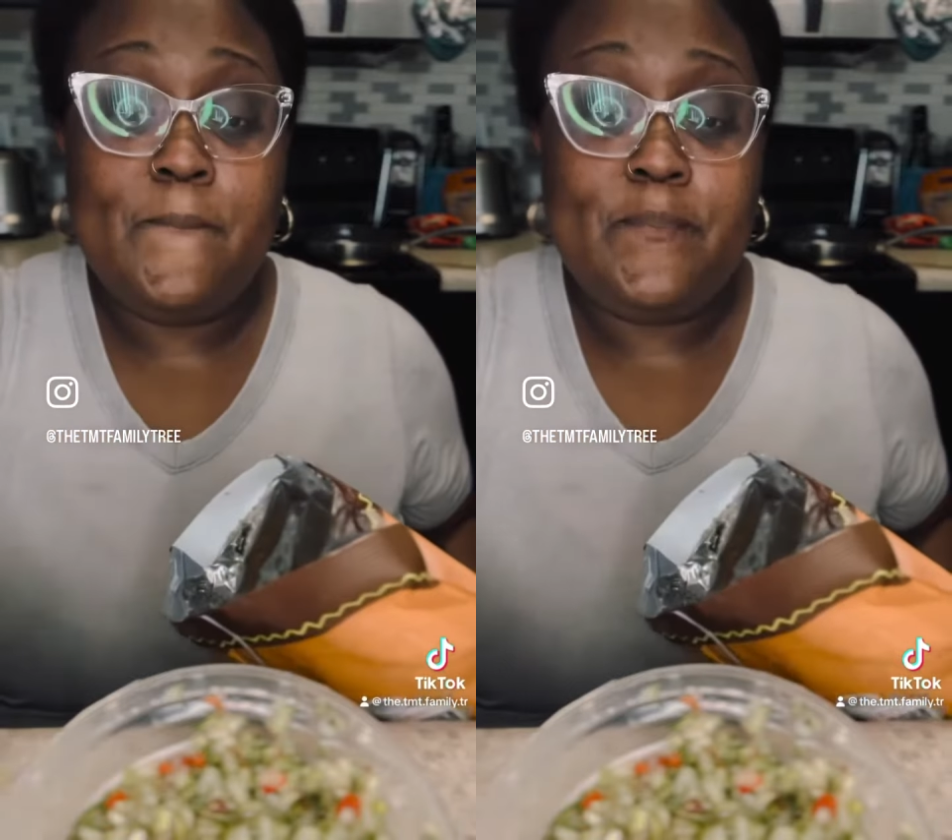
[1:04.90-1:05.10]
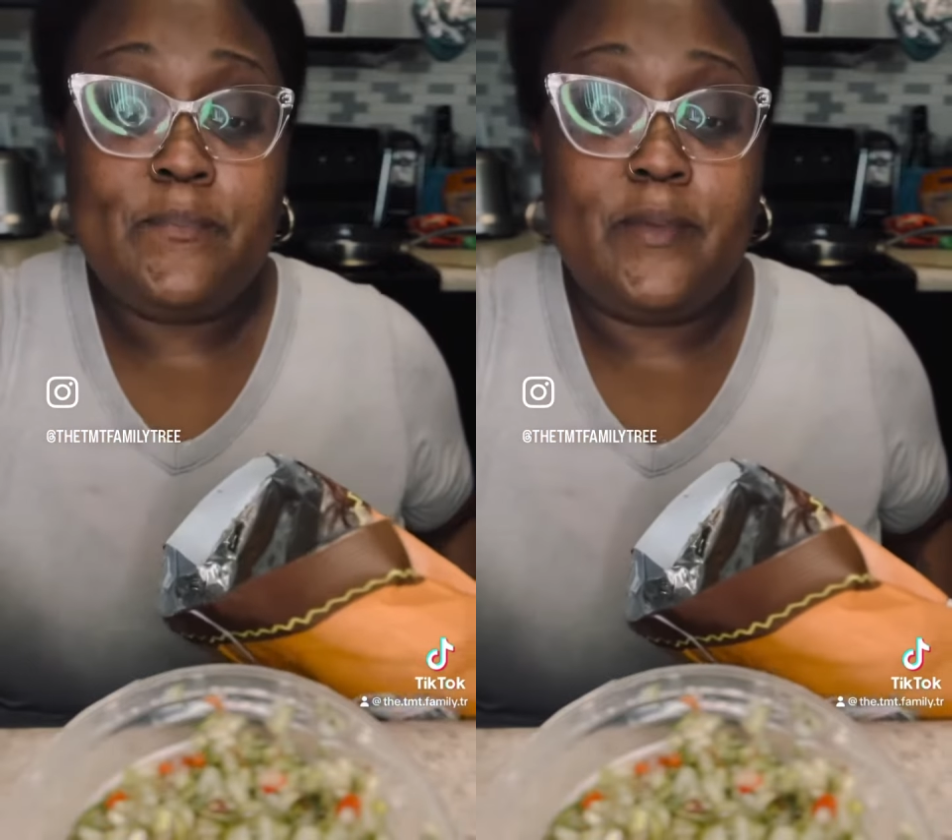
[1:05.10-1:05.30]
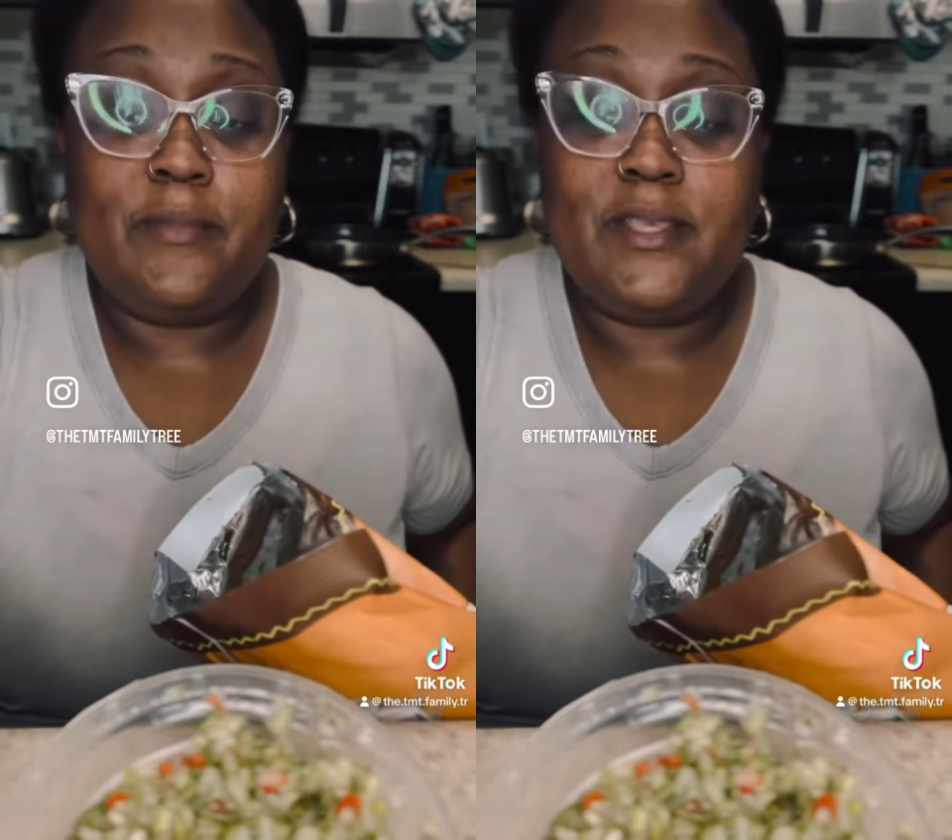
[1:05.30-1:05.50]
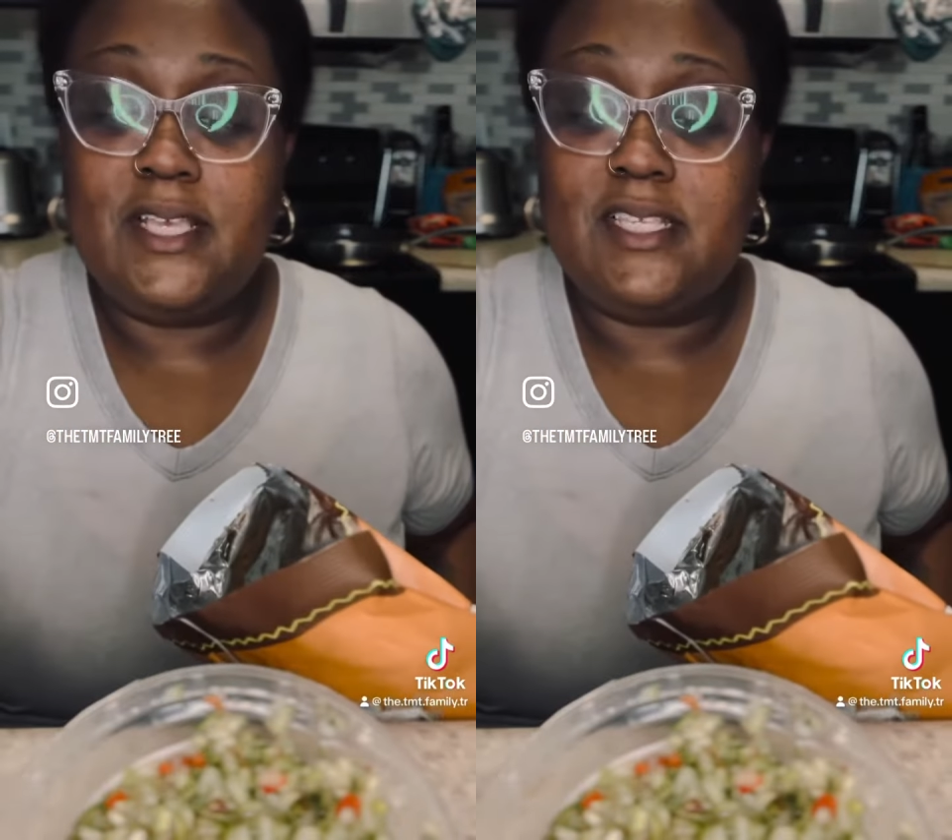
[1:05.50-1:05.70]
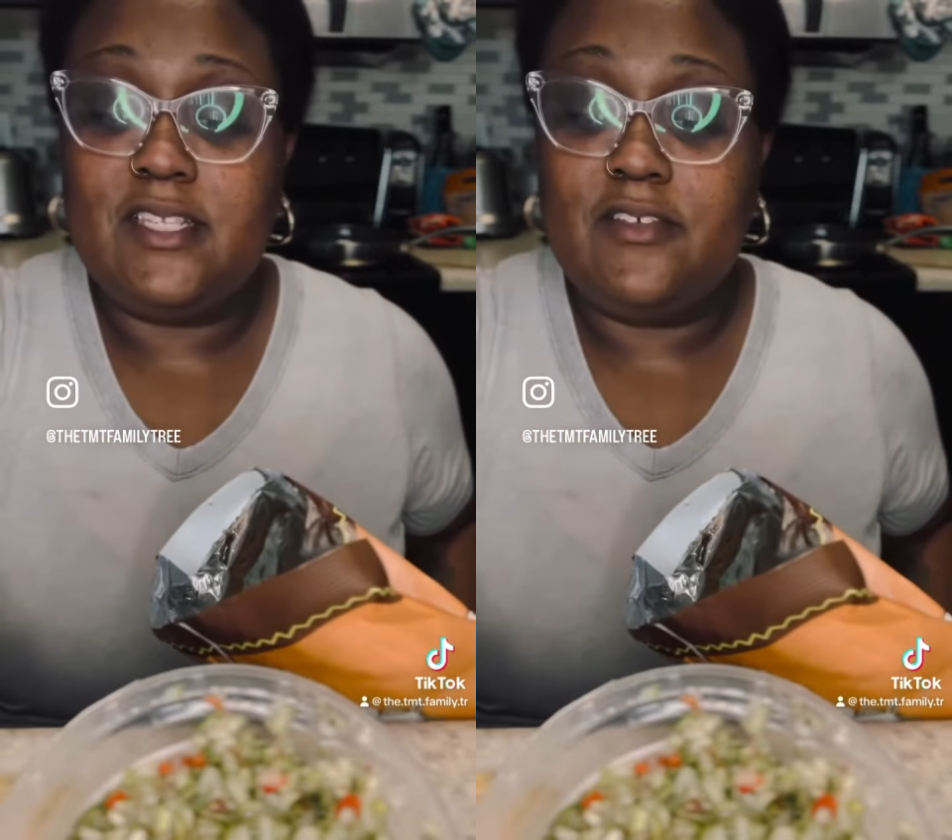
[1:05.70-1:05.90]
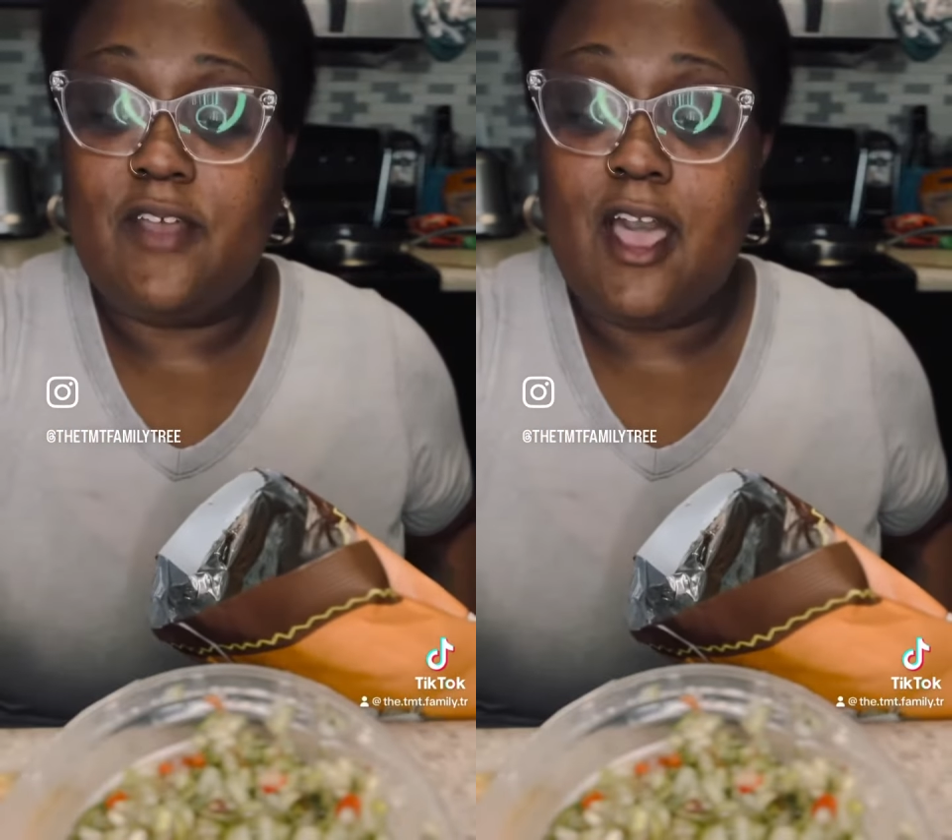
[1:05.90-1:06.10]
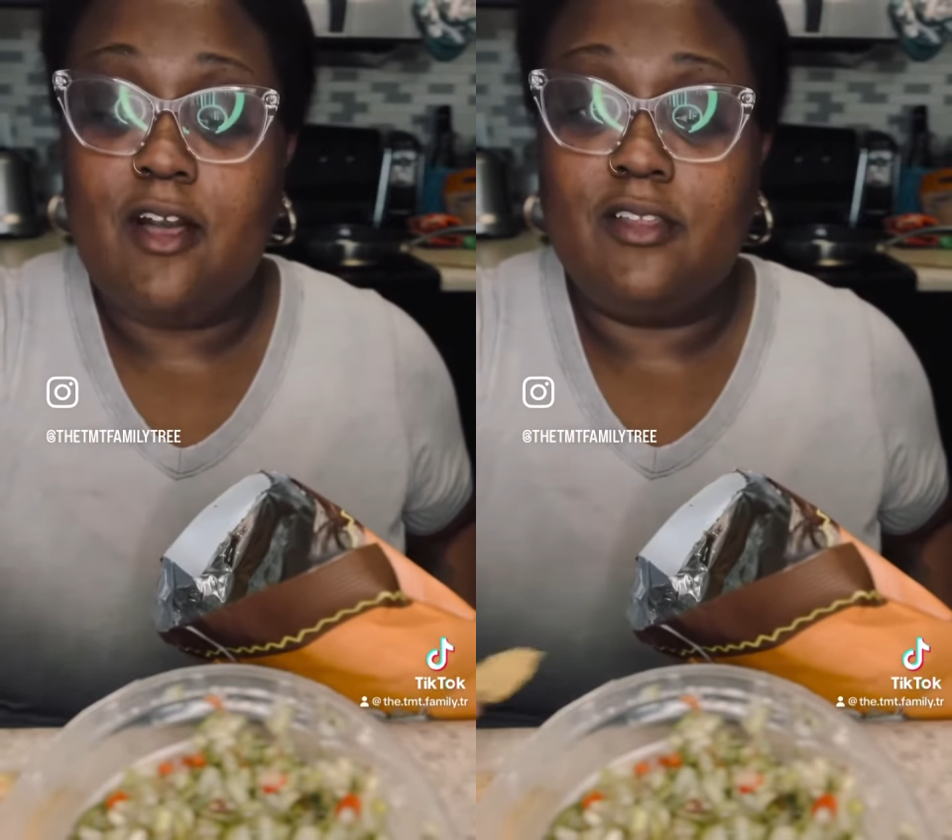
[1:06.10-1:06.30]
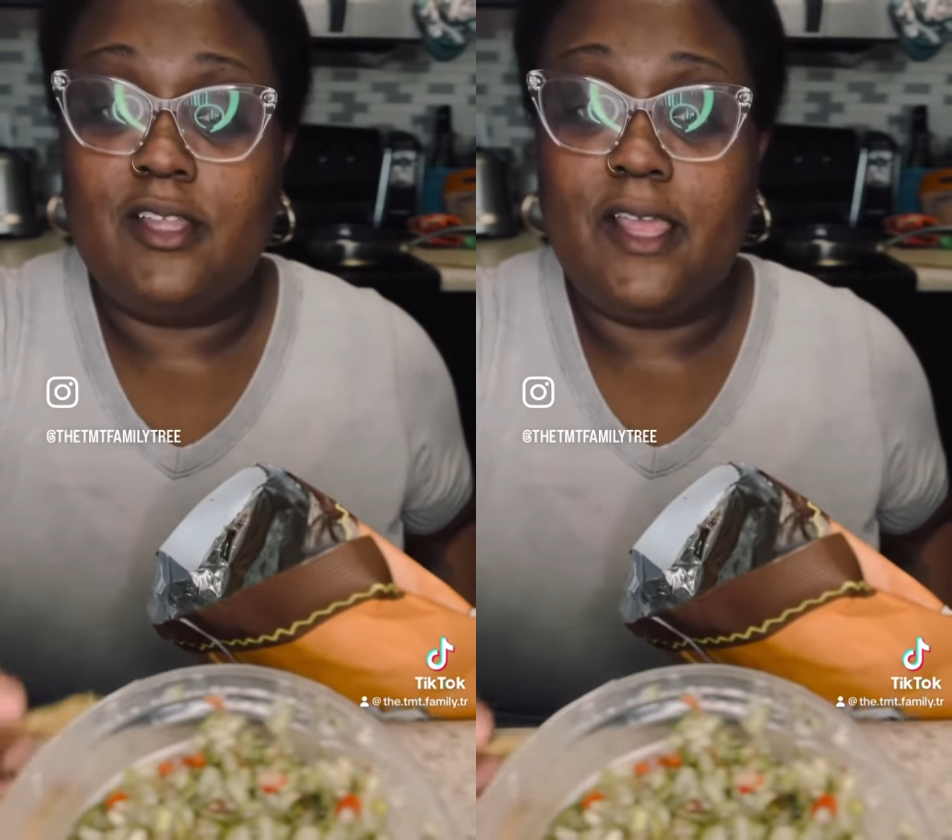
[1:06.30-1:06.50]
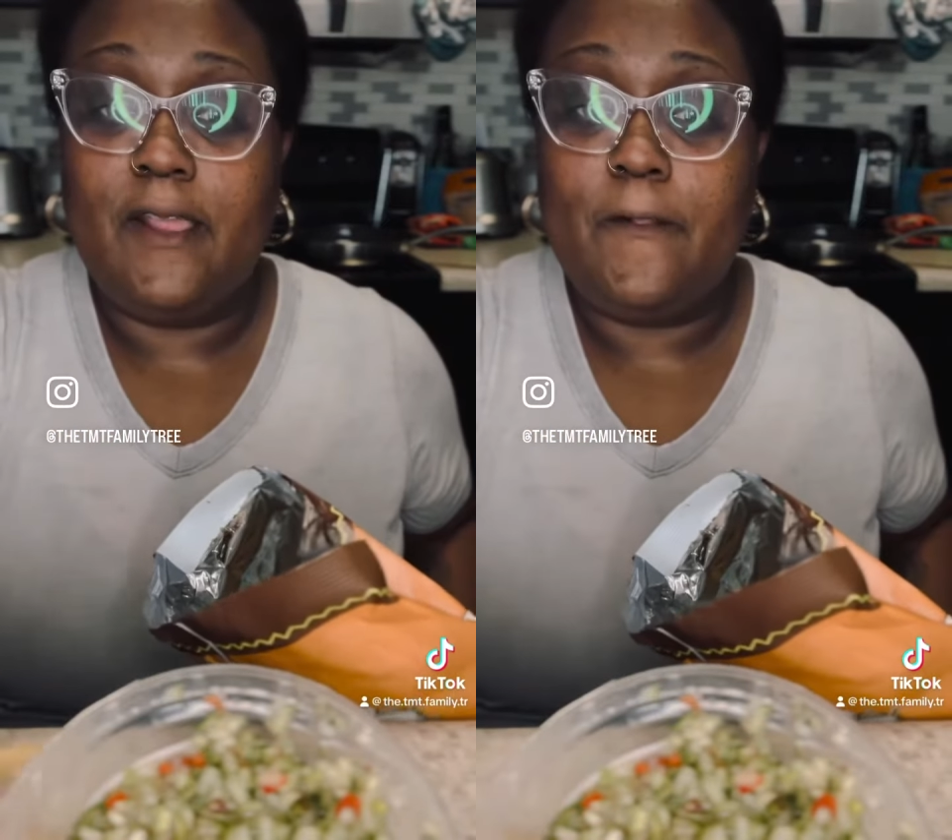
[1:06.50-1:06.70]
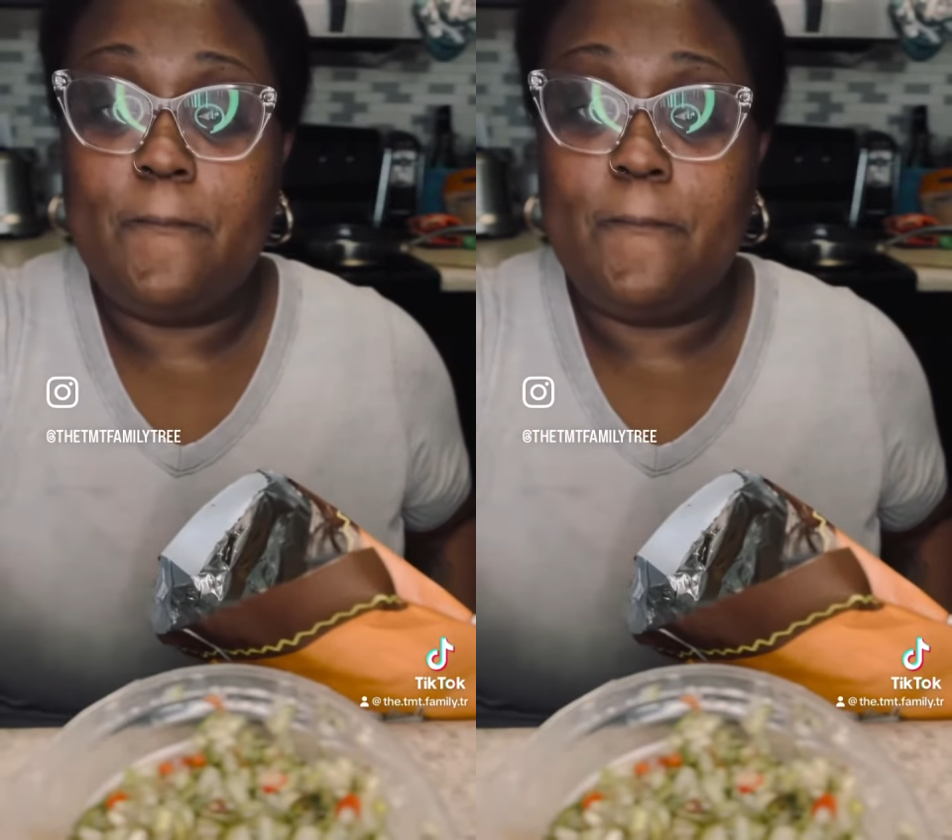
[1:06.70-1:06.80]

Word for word: but because of how like